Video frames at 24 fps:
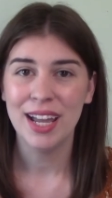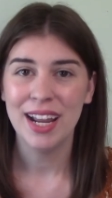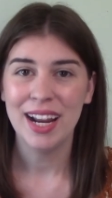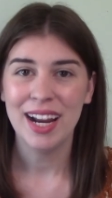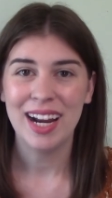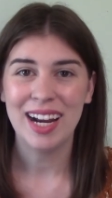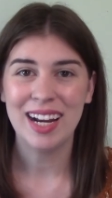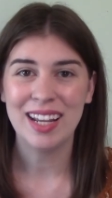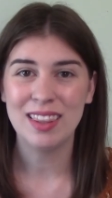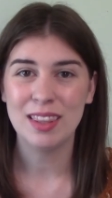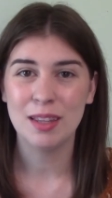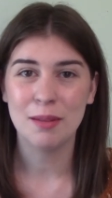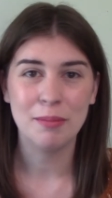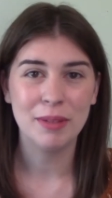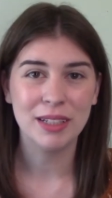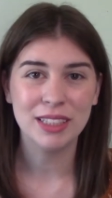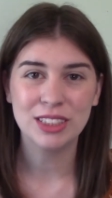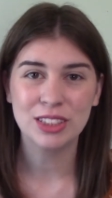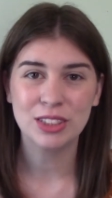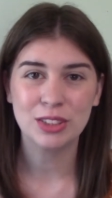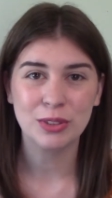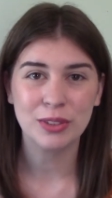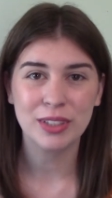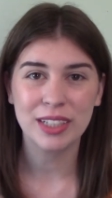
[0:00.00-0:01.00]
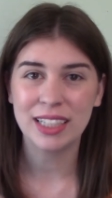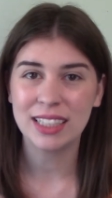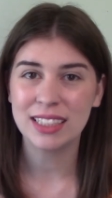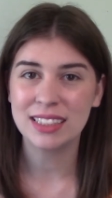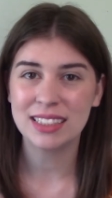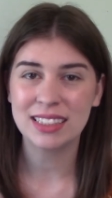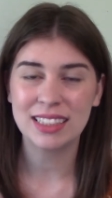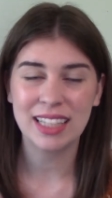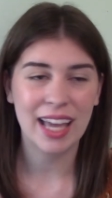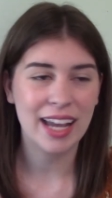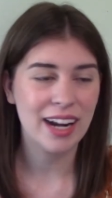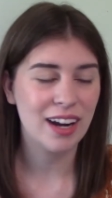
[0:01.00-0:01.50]
in the
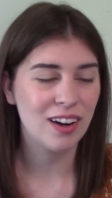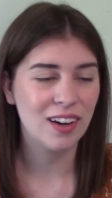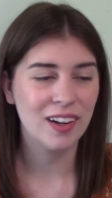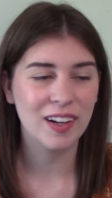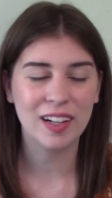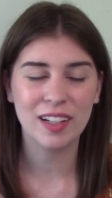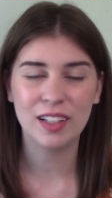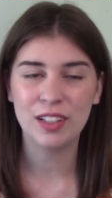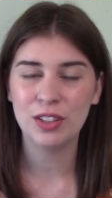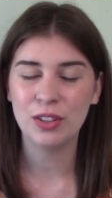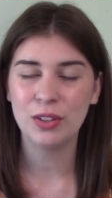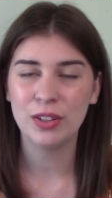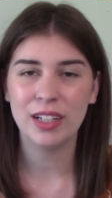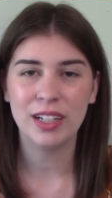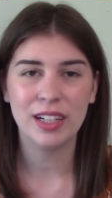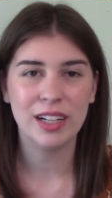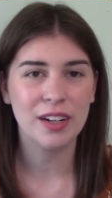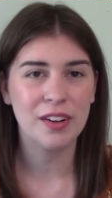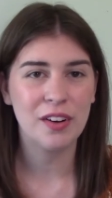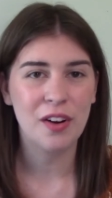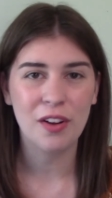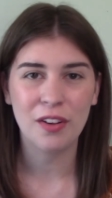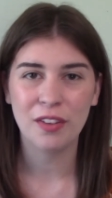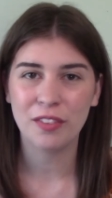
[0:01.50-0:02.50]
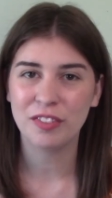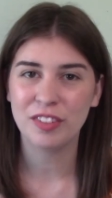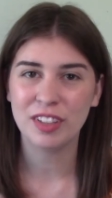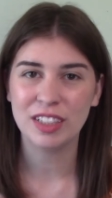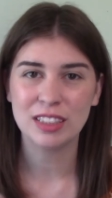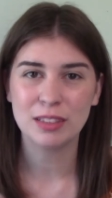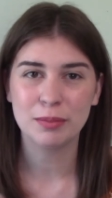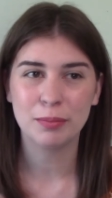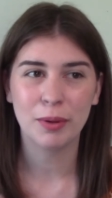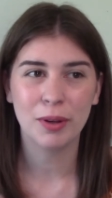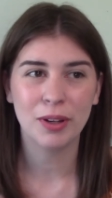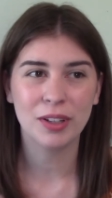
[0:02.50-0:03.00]
mysteries that are included in all of
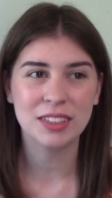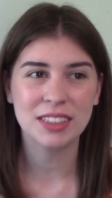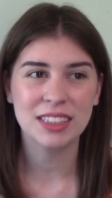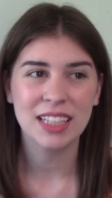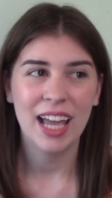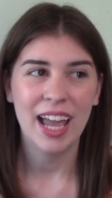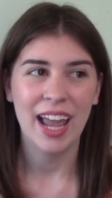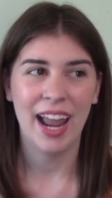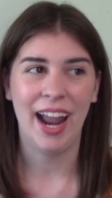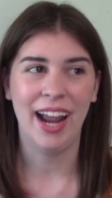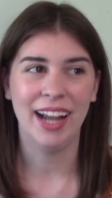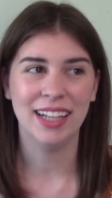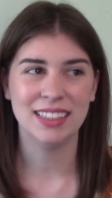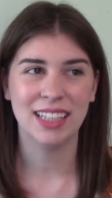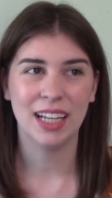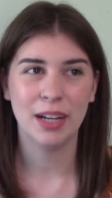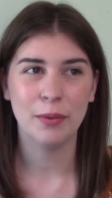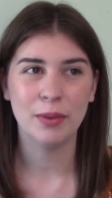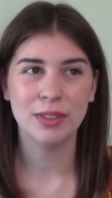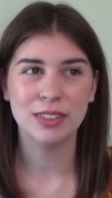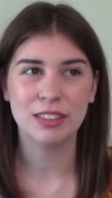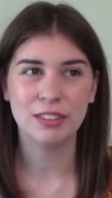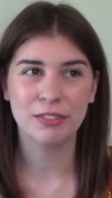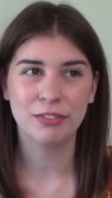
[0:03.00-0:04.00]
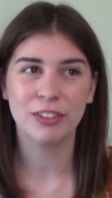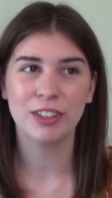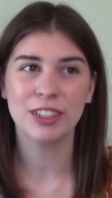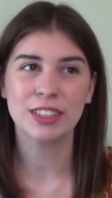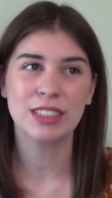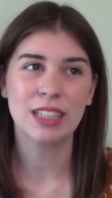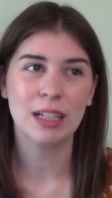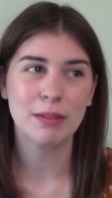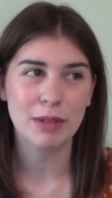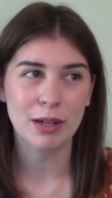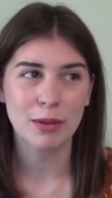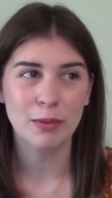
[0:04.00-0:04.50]
these books as I was the
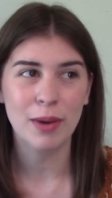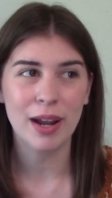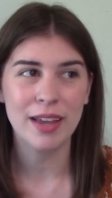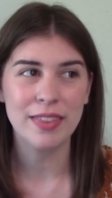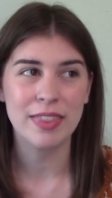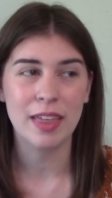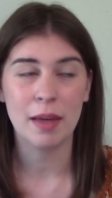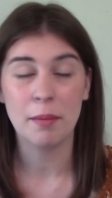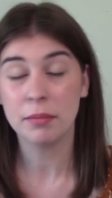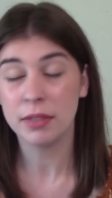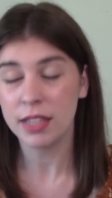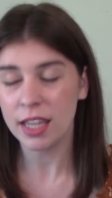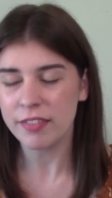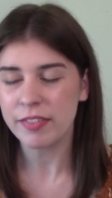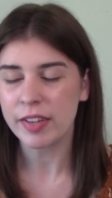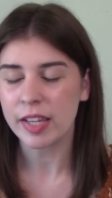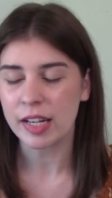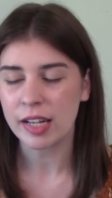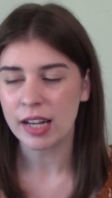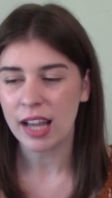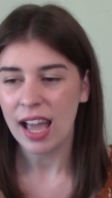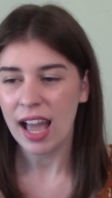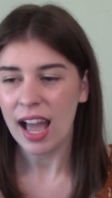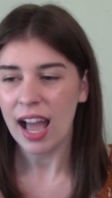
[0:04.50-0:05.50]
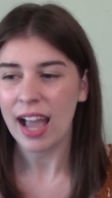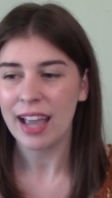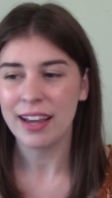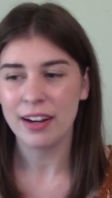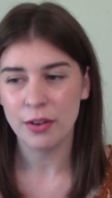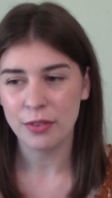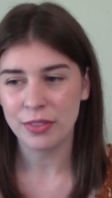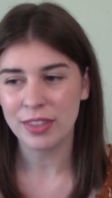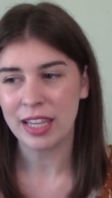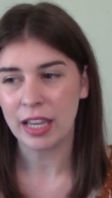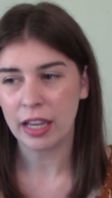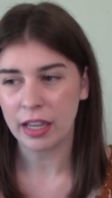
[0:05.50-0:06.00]
first time I read them. Given I
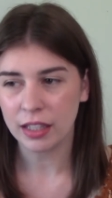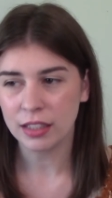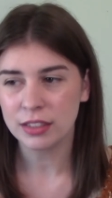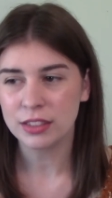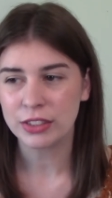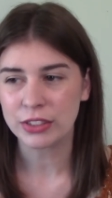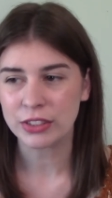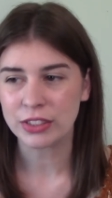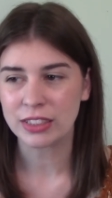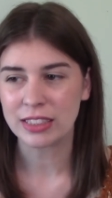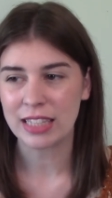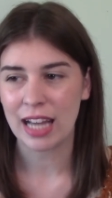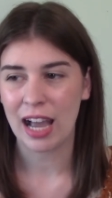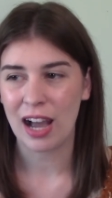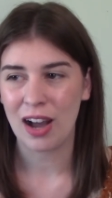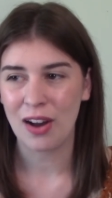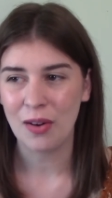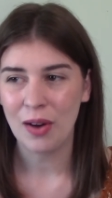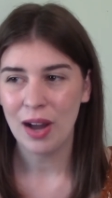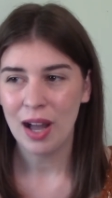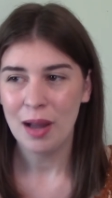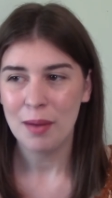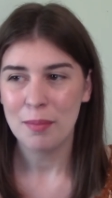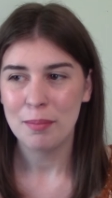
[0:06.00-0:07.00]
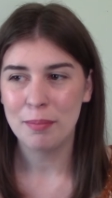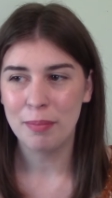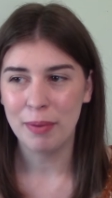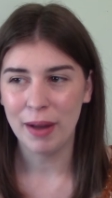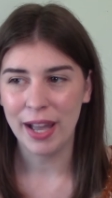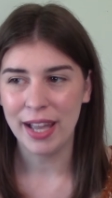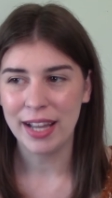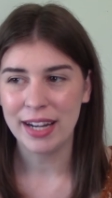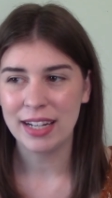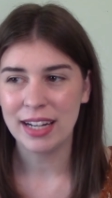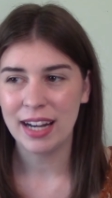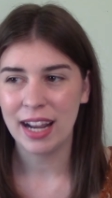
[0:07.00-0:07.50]
know the answers now,
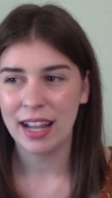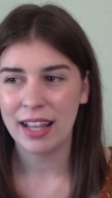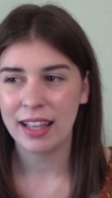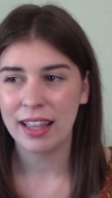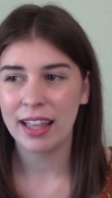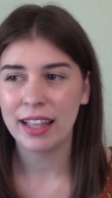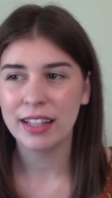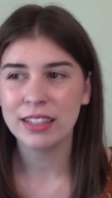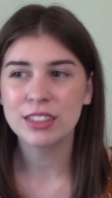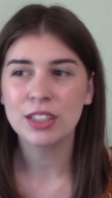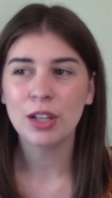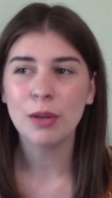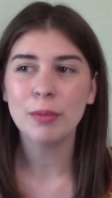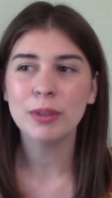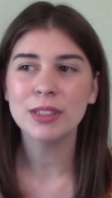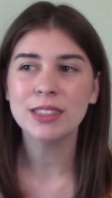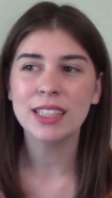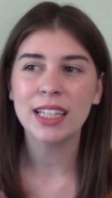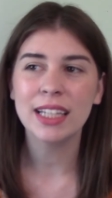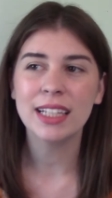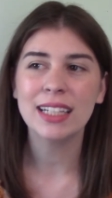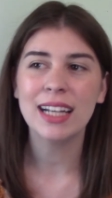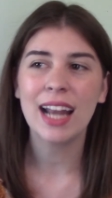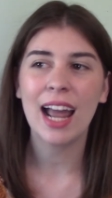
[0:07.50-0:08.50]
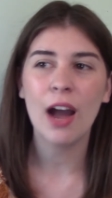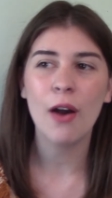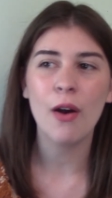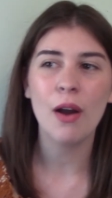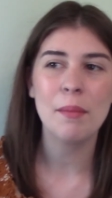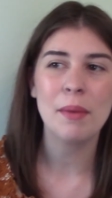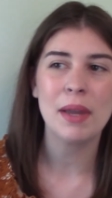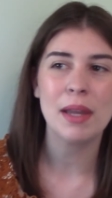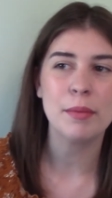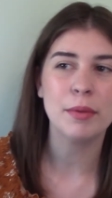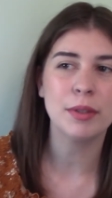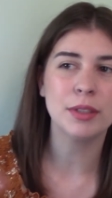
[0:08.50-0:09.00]
but it's almost like now
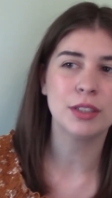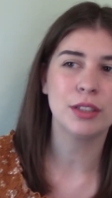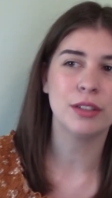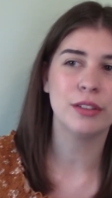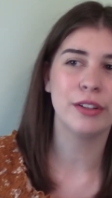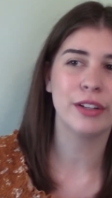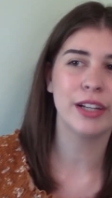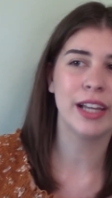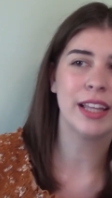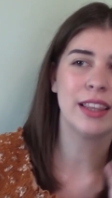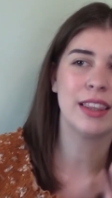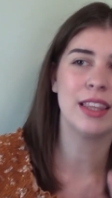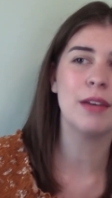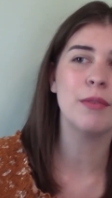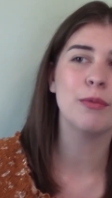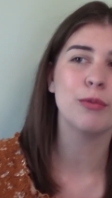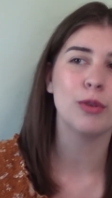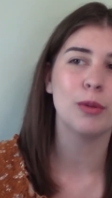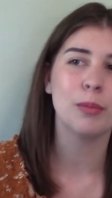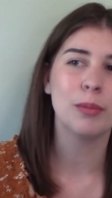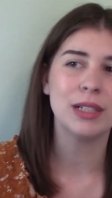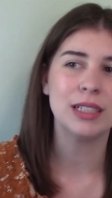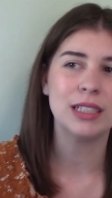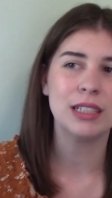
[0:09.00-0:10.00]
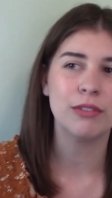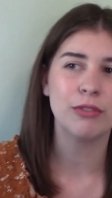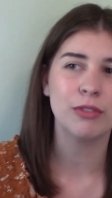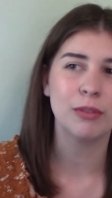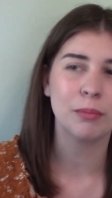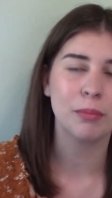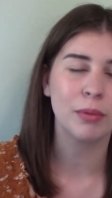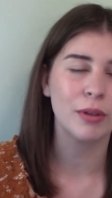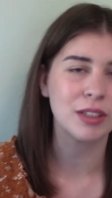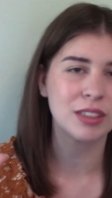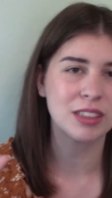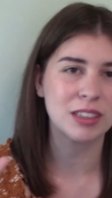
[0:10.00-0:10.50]
I'm able to look at them from a
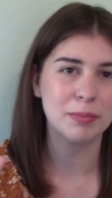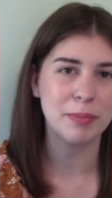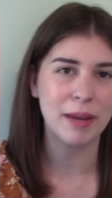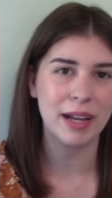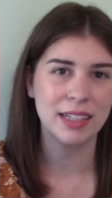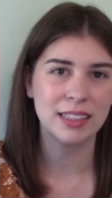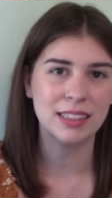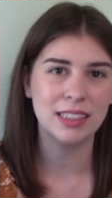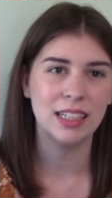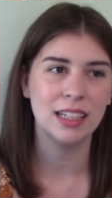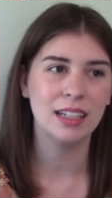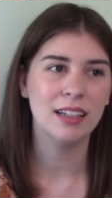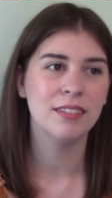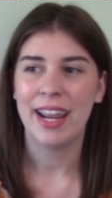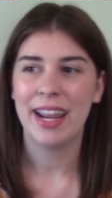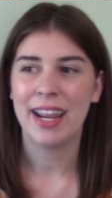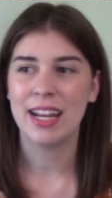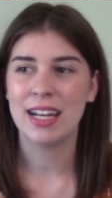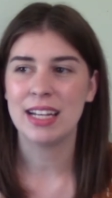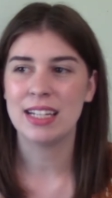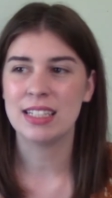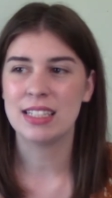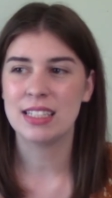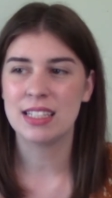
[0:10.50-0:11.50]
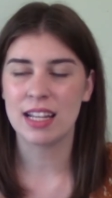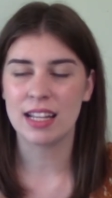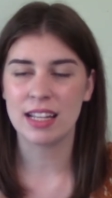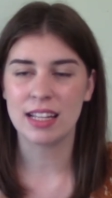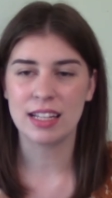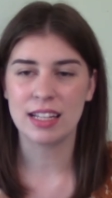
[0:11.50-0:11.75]
different perspective and to